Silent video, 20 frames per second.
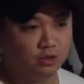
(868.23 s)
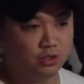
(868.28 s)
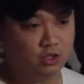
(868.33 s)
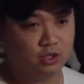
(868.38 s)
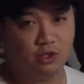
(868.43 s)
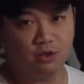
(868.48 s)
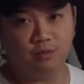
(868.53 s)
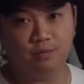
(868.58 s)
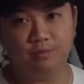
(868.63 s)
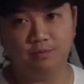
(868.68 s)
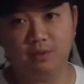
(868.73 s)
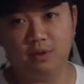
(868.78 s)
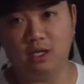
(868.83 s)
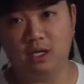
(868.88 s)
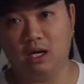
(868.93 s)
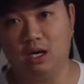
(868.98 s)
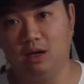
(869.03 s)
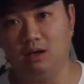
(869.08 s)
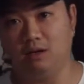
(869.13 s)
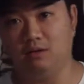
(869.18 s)
So,
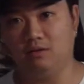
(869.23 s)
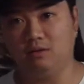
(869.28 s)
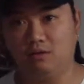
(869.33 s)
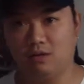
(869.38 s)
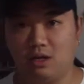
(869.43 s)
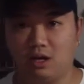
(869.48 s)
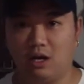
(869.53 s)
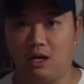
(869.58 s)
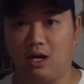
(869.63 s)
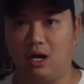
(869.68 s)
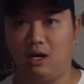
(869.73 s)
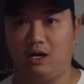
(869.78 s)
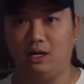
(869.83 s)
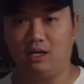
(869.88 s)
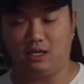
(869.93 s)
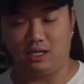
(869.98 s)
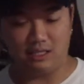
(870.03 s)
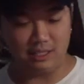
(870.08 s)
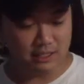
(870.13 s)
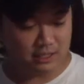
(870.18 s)
uh,
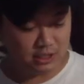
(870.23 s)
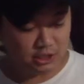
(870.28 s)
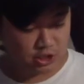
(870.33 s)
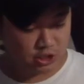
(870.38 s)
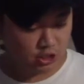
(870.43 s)
I did